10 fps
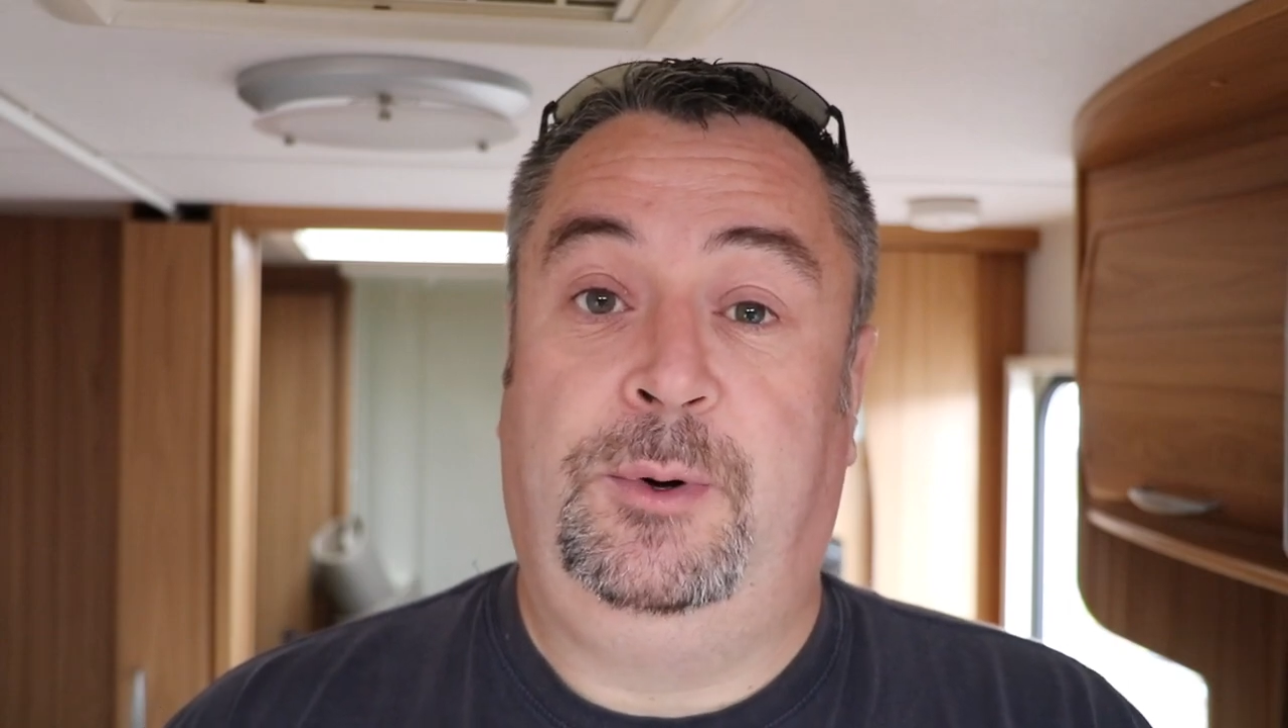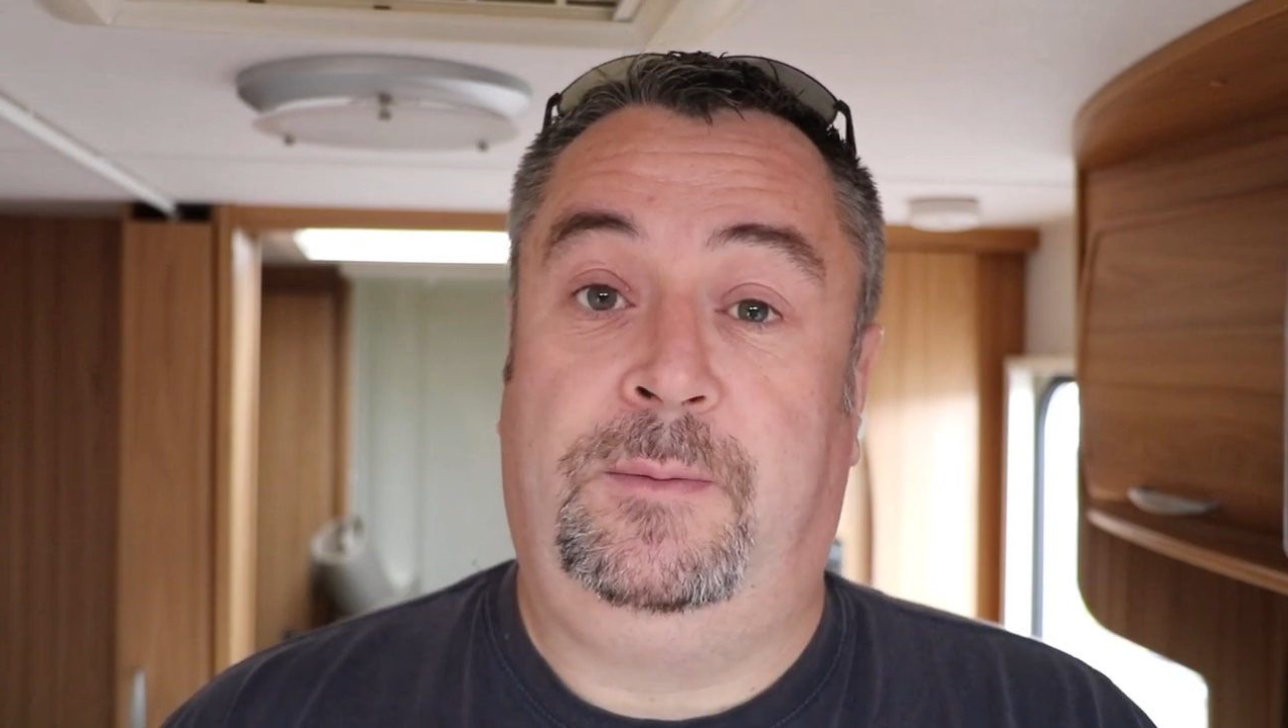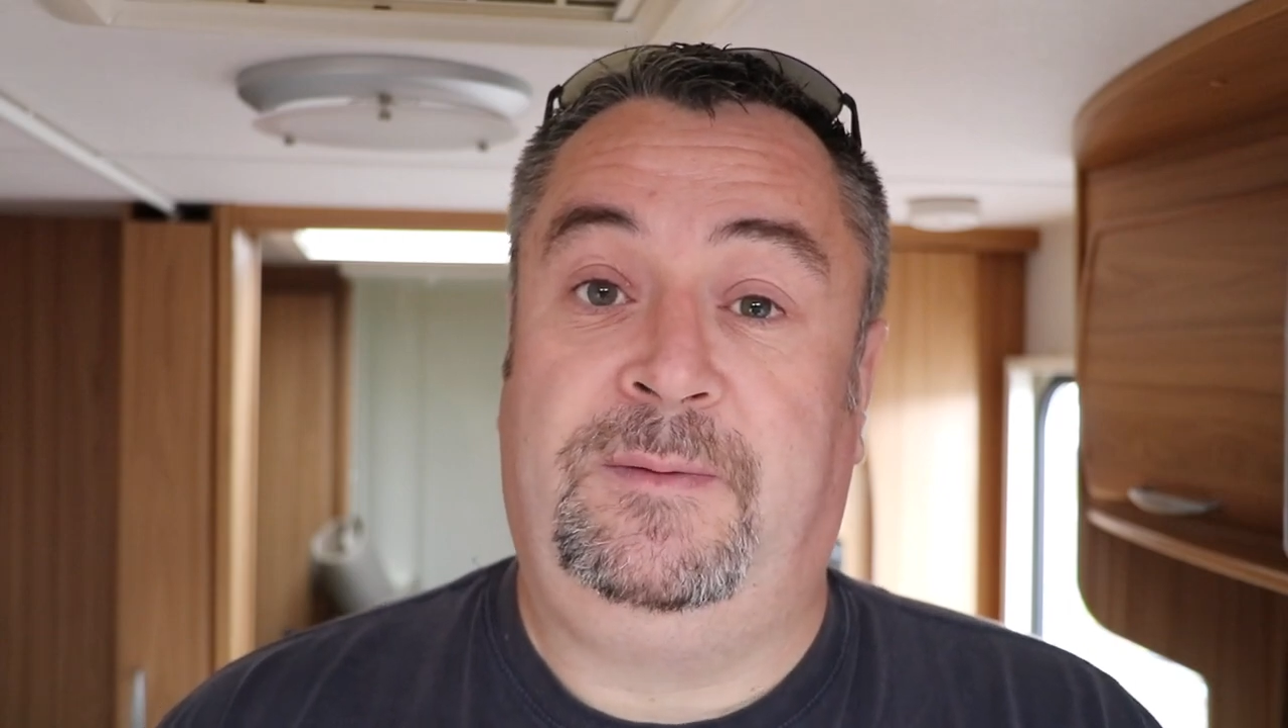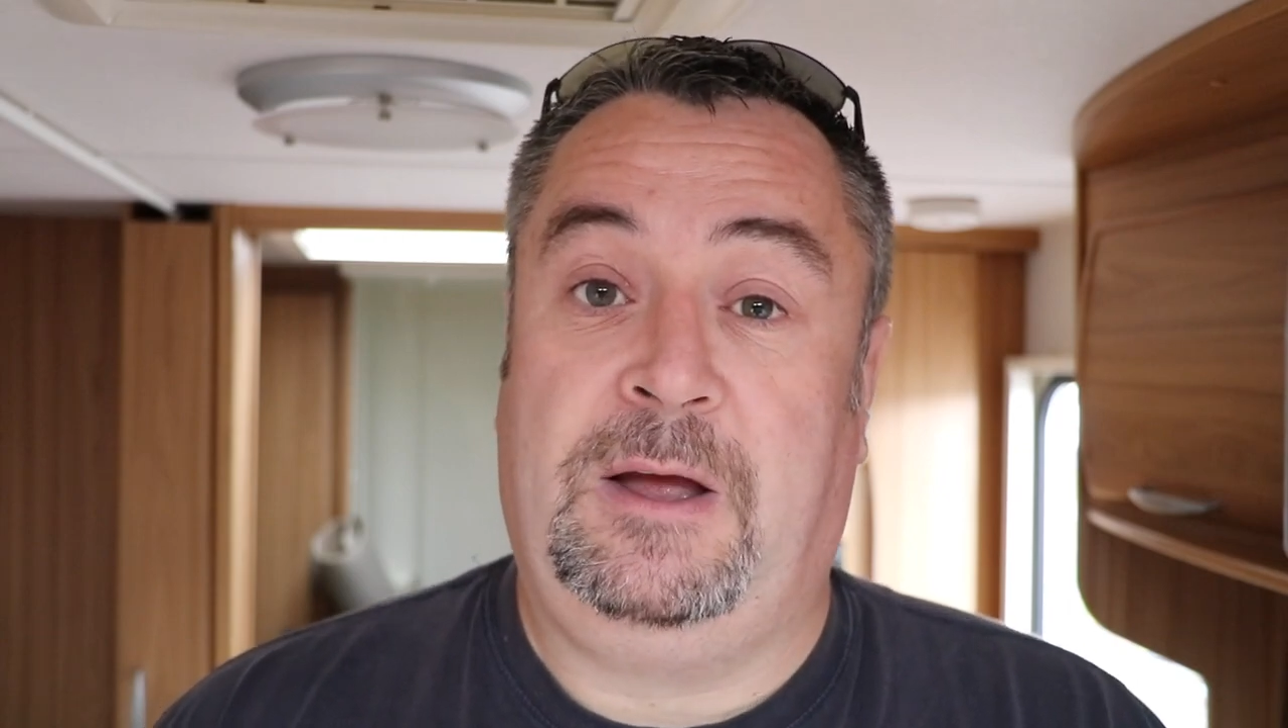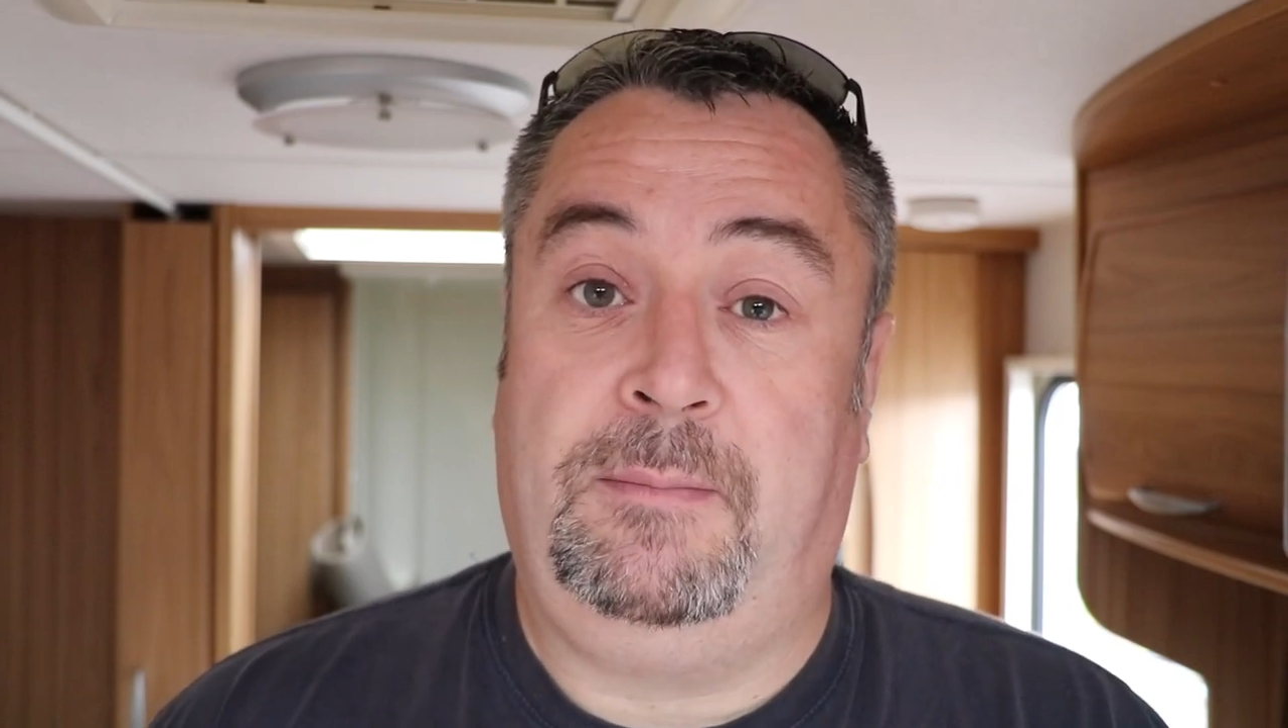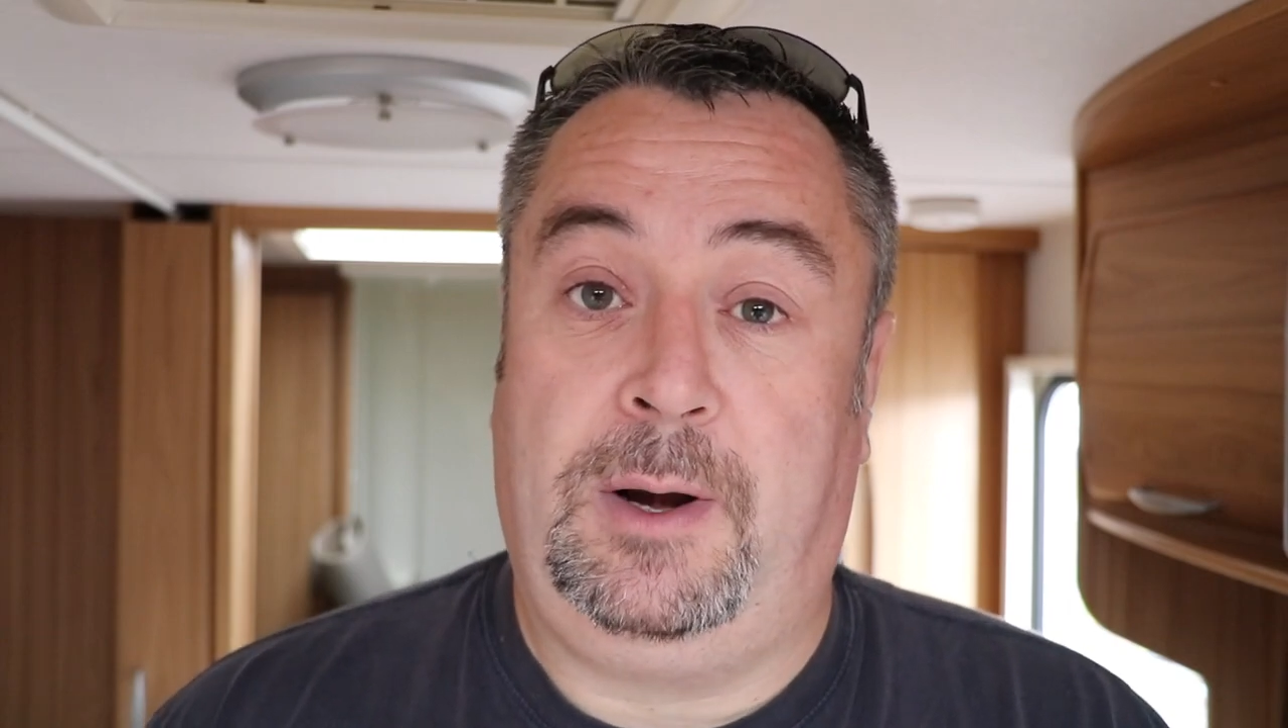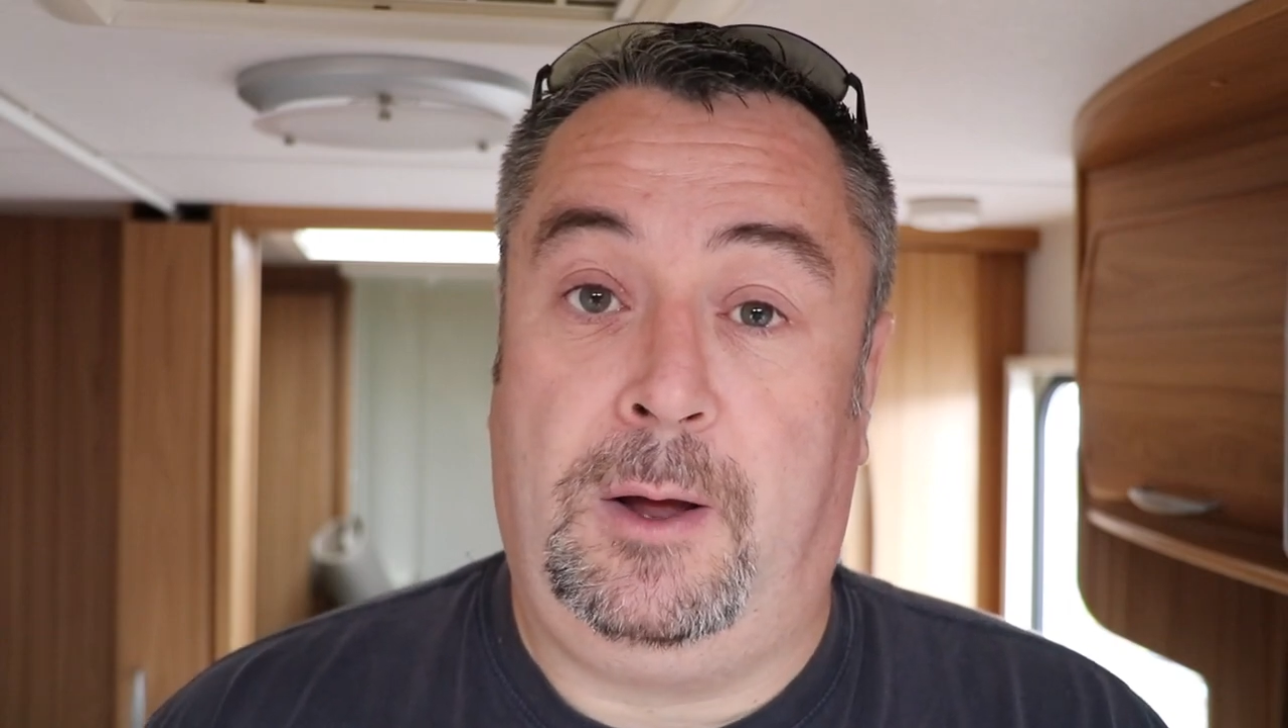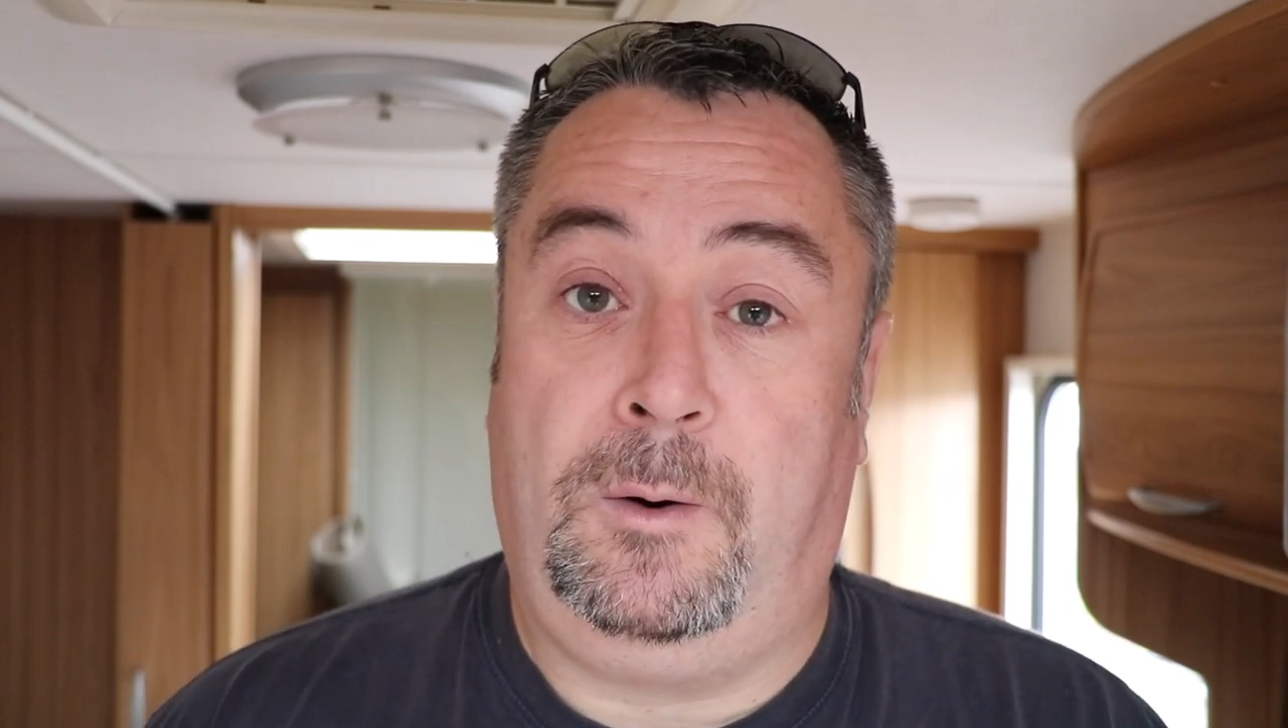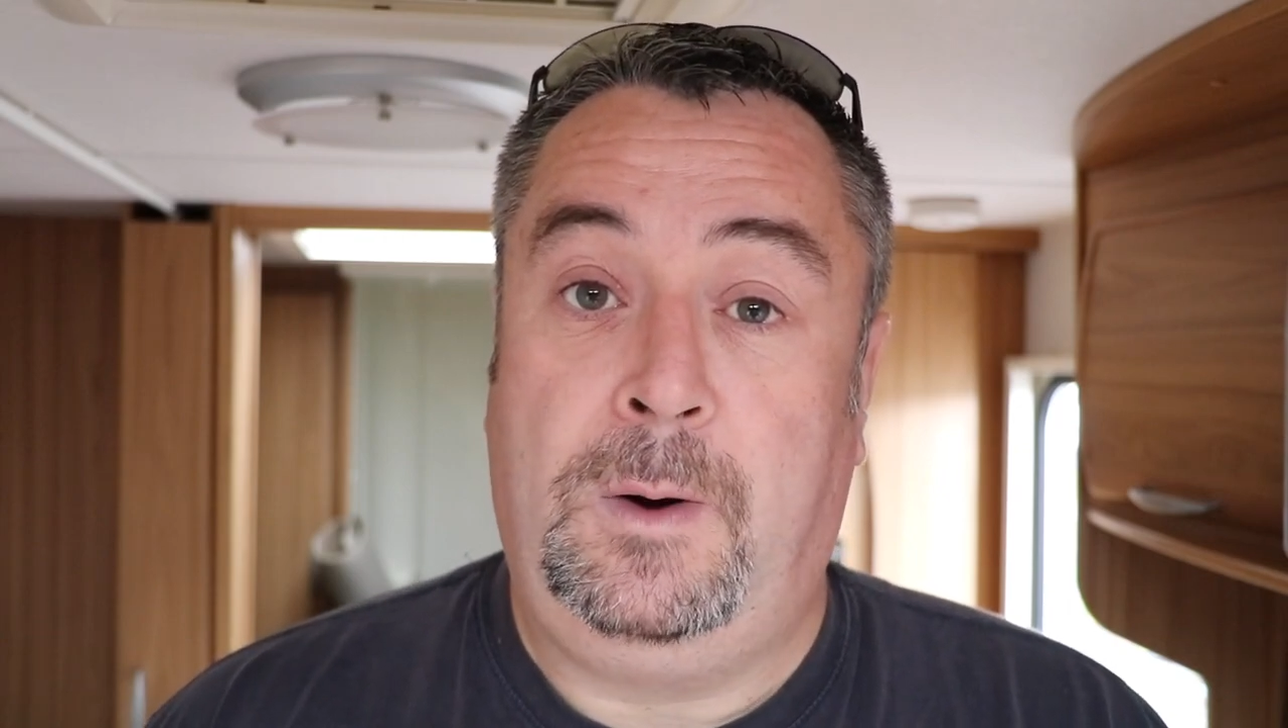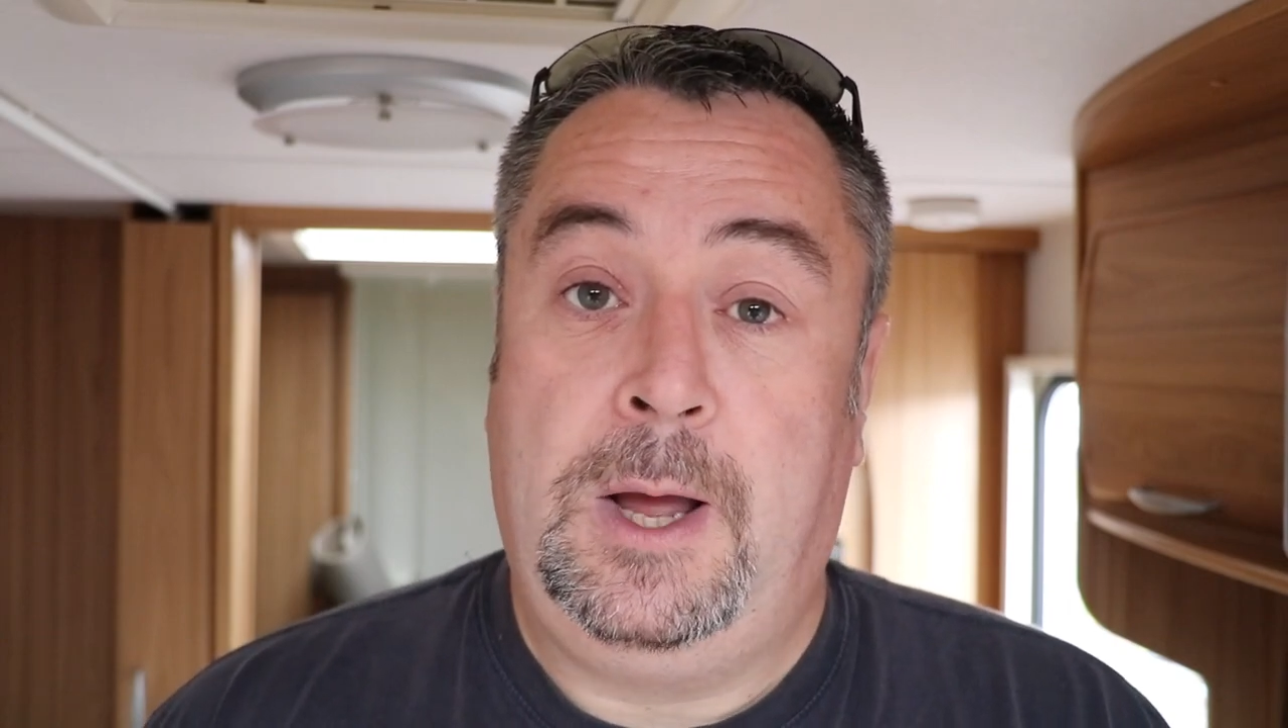put them down
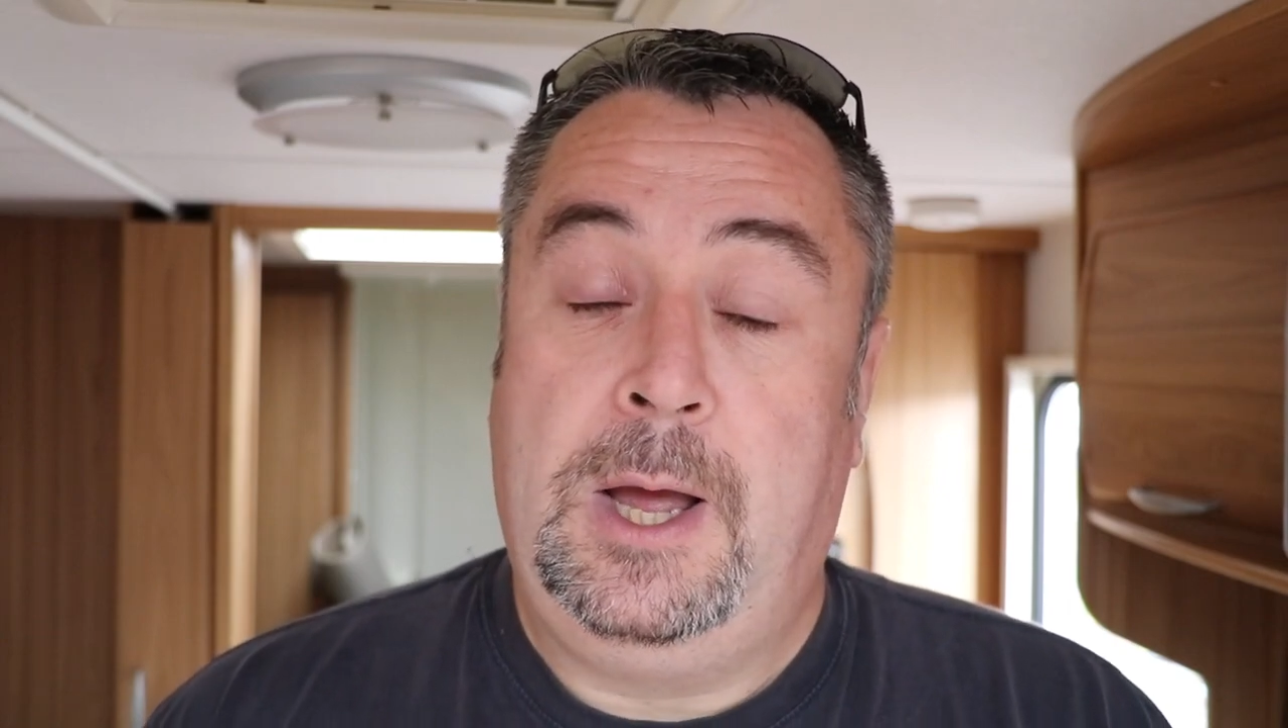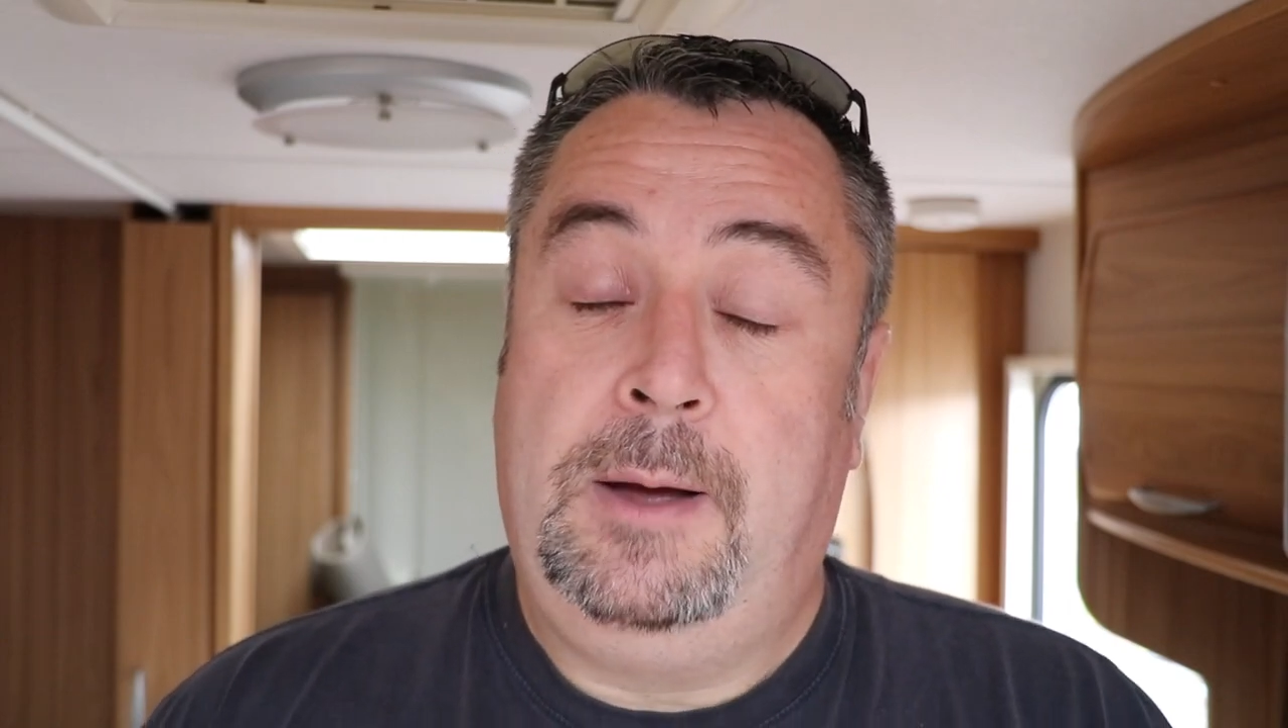below.